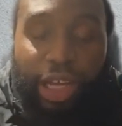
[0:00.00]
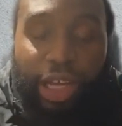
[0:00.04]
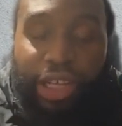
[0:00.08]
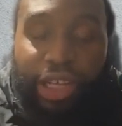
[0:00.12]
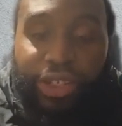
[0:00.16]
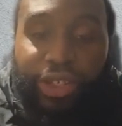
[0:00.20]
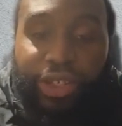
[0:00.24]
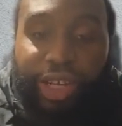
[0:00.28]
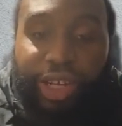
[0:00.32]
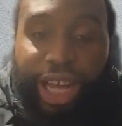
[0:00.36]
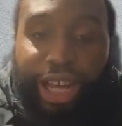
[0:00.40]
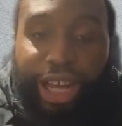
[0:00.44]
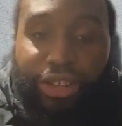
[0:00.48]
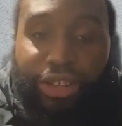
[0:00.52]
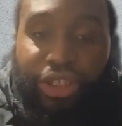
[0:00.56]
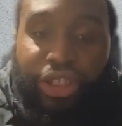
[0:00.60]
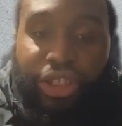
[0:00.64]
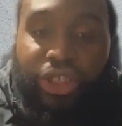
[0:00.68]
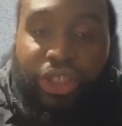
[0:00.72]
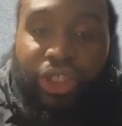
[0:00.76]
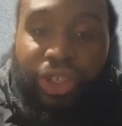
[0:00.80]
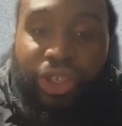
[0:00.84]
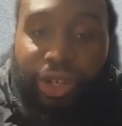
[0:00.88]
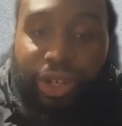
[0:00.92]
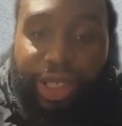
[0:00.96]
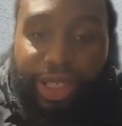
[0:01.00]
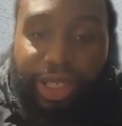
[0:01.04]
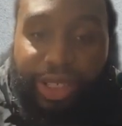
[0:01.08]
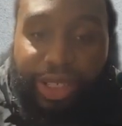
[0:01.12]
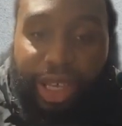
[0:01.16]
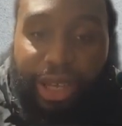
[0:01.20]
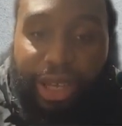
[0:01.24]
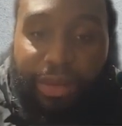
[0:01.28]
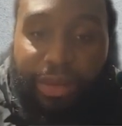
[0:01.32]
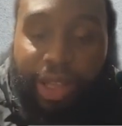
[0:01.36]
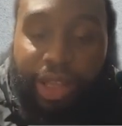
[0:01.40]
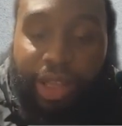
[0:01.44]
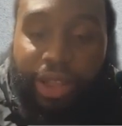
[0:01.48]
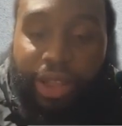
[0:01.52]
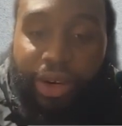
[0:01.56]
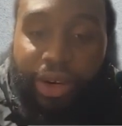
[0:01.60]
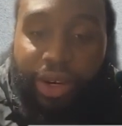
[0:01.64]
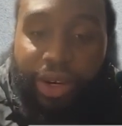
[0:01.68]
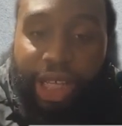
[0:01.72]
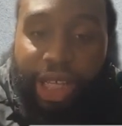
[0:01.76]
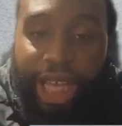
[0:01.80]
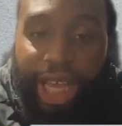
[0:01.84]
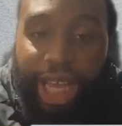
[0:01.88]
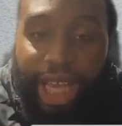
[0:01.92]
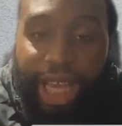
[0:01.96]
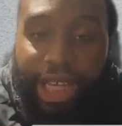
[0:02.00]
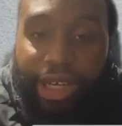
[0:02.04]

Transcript: So now she's 37, 38